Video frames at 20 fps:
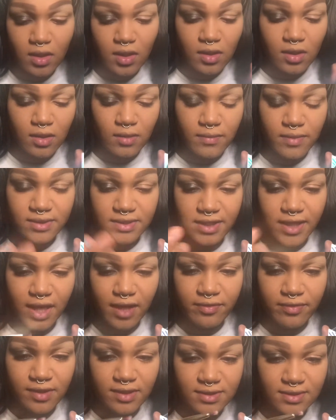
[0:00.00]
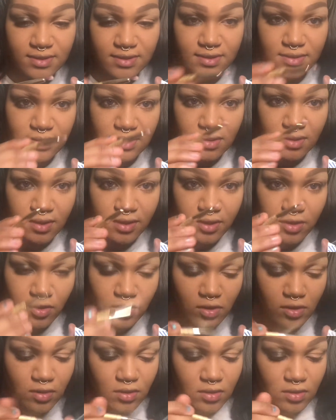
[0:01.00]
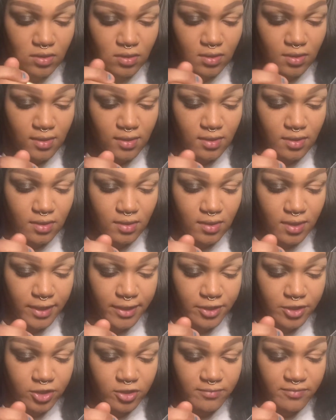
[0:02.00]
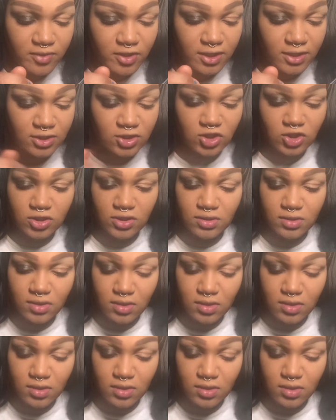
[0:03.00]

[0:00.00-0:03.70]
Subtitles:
I'm gonna take on this little liner brush